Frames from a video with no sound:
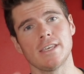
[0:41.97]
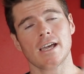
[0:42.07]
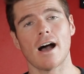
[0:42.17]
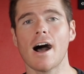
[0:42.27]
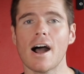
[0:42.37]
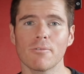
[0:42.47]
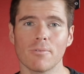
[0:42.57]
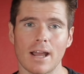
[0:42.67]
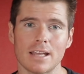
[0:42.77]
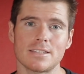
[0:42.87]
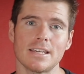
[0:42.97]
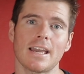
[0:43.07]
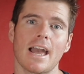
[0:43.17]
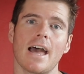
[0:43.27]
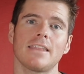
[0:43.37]
the R
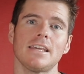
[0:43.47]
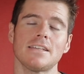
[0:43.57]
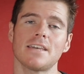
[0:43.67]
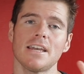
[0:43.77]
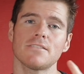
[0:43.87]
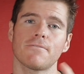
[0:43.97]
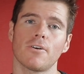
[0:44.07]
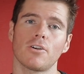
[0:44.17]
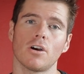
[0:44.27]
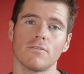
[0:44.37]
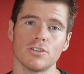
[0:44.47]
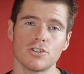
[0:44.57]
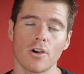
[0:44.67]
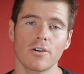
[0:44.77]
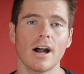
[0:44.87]
rating, and the teaser photo of the
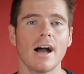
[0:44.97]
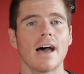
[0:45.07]
Joker,